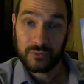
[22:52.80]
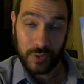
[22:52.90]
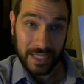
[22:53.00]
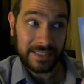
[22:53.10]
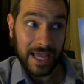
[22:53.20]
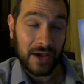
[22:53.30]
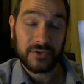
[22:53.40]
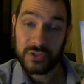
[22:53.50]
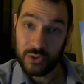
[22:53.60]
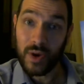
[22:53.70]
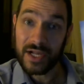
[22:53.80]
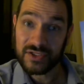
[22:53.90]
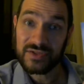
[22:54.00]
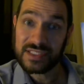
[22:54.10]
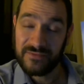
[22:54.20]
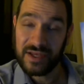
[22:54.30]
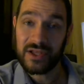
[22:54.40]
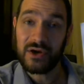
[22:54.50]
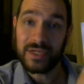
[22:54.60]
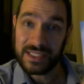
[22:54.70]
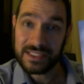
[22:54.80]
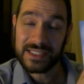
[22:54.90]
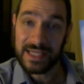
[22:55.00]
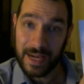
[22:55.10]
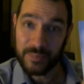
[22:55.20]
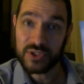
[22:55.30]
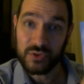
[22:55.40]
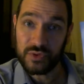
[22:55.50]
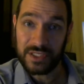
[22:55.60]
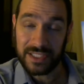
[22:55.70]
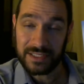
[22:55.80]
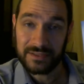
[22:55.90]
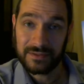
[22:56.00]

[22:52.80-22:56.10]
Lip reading: Right now, you watching this video is the opportunity.